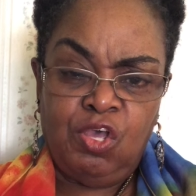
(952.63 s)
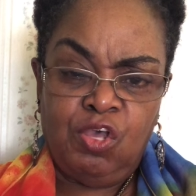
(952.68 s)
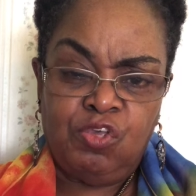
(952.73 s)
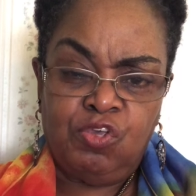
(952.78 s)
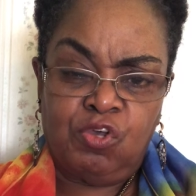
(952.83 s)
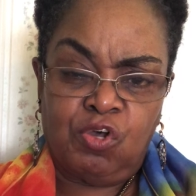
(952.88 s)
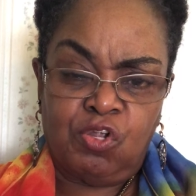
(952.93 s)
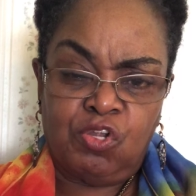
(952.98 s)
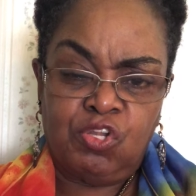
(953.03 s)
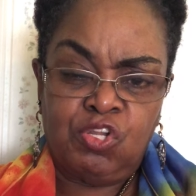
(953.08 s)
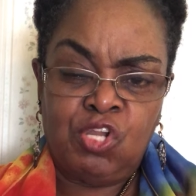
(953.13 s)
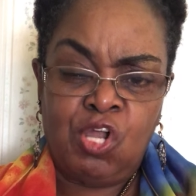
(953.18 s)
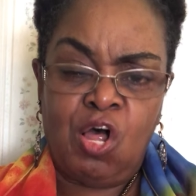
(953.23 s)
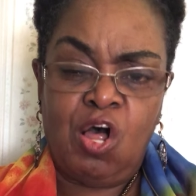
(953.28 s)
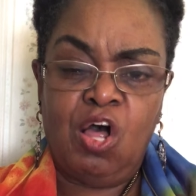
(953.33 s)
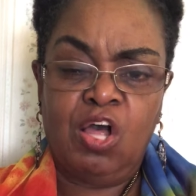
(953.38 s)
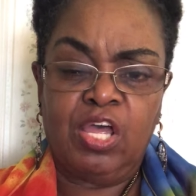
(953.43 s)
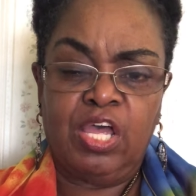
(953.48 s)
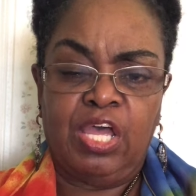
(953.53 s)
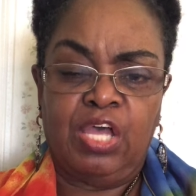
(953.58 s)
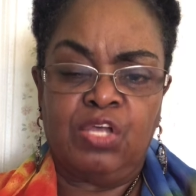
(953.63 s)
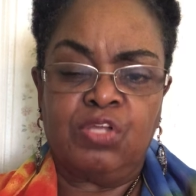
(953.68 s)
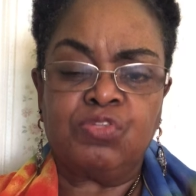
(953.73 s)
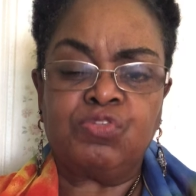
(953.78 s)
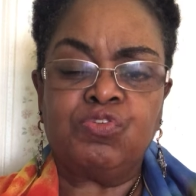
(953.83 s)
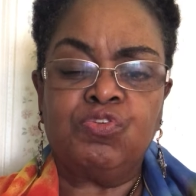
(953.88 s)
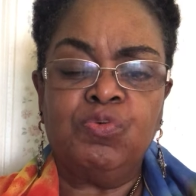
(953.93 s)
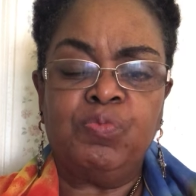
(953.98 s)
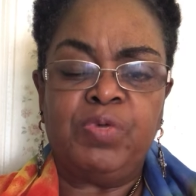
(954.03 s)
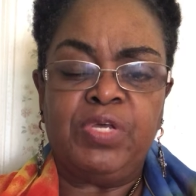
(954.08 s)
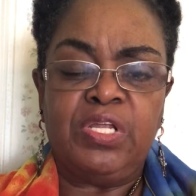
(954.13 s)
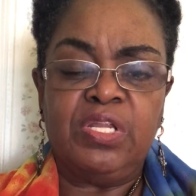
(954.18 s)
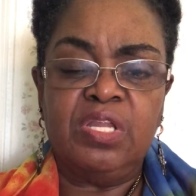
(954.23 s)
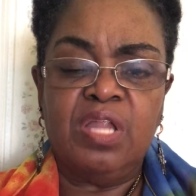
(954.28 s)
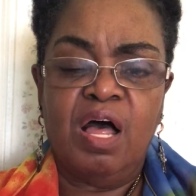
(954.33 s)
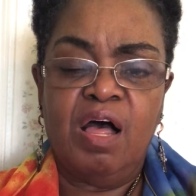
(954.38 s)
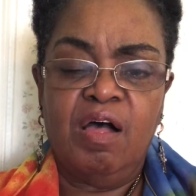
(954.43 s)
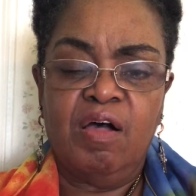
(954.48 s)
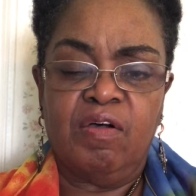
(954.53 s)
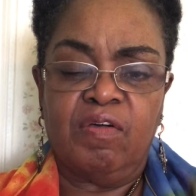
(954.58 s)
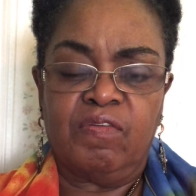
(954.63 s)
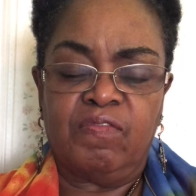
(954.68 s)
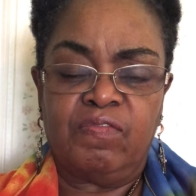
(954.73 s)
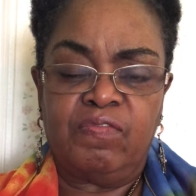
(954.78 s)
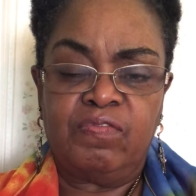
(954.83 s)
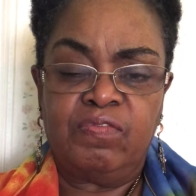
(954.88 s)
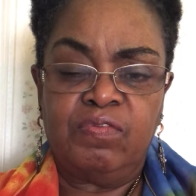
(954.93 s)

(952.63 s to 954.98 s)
Your longing to be loved